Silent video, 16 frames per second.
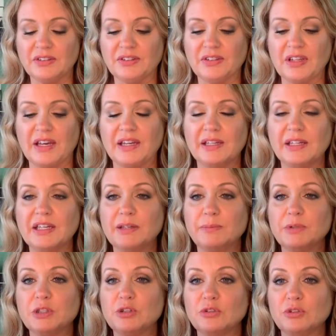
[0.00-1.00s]
I have
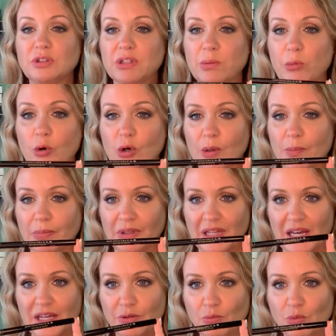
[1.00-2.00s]
been using the Mocha
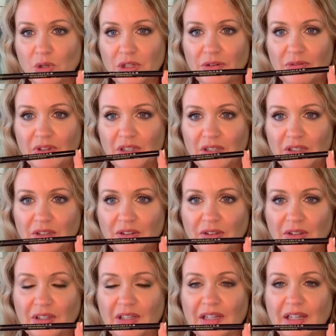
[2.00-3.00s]
Blonde one of these.
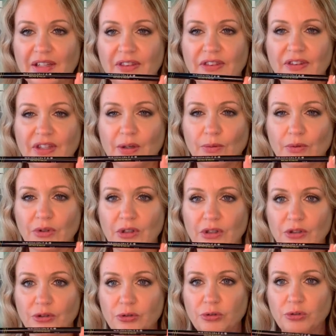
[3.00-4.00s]
I think it was a
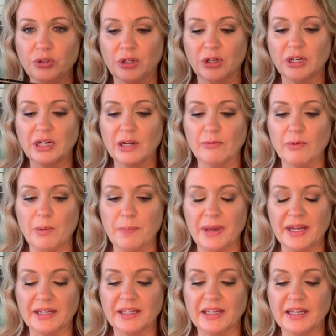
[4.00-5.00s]
little too dark. I went
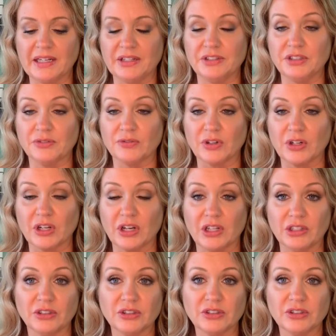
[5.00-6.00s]
back and got a different
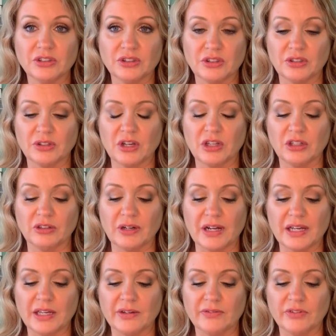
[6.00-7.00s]
color. The color
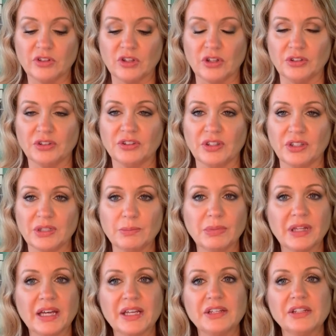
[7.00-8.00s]
I have is called Sunny
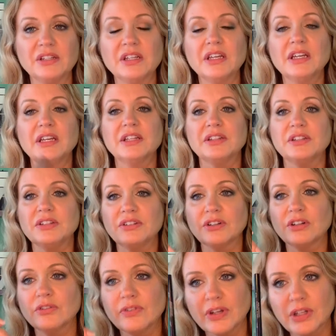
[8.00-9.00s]
Blonde. These
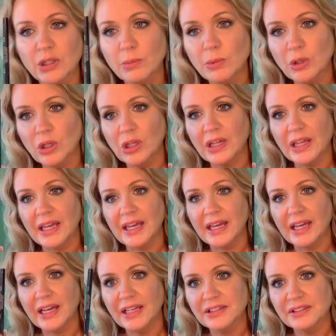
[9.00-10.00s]
are available
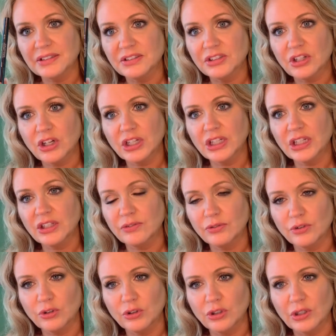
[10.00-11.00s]
at Target
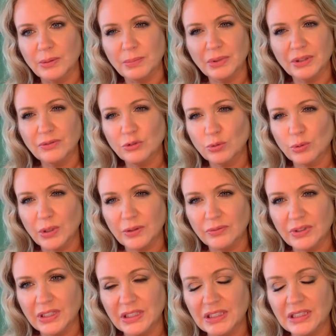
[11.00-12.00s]
for, I believe,
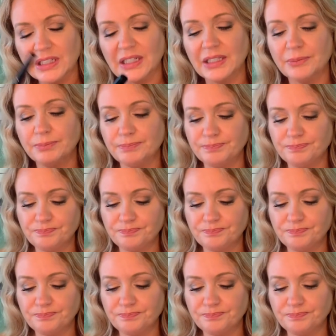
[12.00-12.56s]
$12.99. And